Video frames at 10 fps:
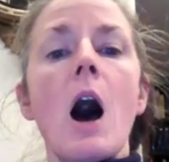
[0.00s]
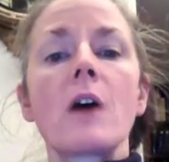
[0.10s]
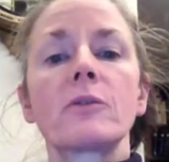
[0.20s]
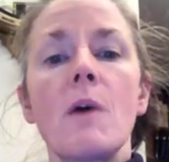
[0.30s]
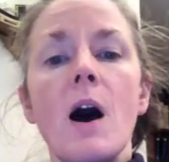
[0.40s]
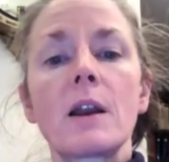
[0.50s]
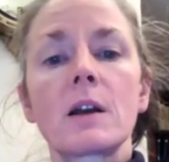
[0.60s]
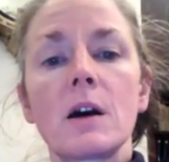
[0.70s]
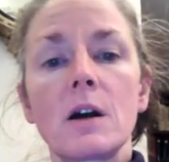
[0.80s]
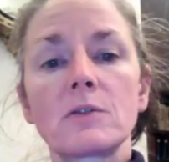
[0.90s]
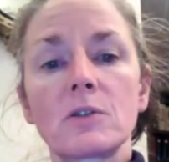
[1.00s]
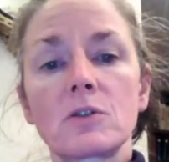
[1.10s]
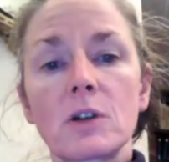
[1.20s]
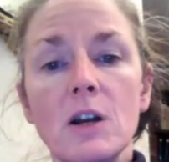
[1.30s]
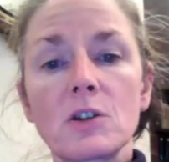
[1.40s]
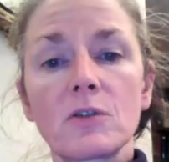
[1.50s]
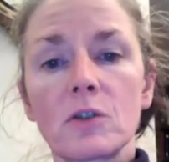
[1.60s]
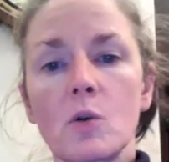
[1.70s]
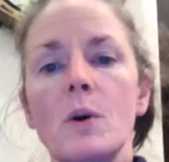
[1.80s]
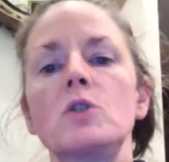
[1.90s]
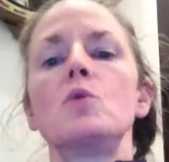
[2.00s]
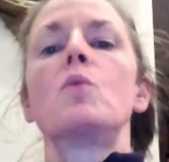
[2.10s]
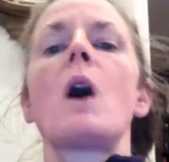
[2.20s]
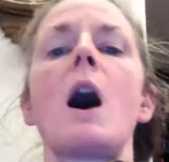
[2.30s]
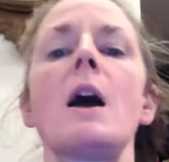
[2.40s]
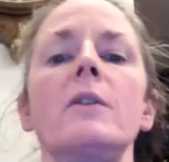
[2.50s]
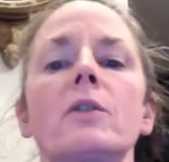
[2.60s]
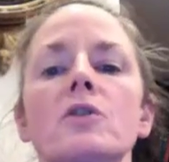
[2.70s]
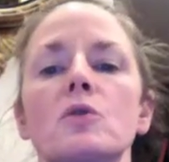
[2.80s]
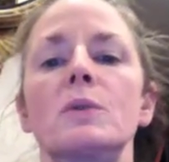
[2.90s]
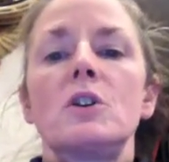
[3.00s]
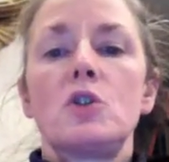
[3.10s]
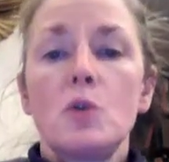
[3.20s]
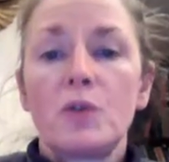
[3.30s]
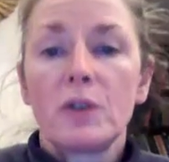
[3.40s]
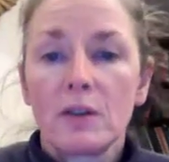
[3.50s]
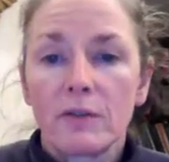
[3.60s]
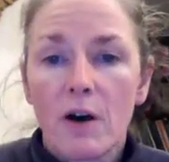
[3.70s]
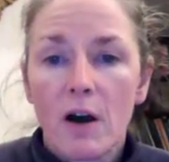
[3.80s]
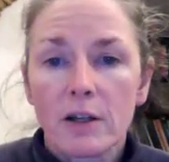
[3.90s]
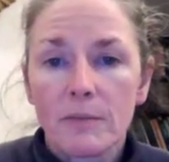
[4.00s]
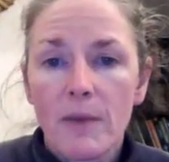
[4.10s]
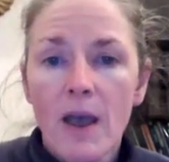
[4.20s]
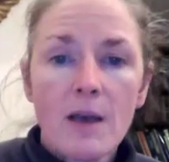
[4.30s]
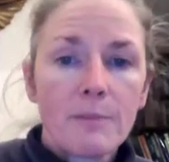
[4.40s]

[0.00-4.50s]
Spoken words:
osmotic concentrations are going to rise because you're reducing the volume,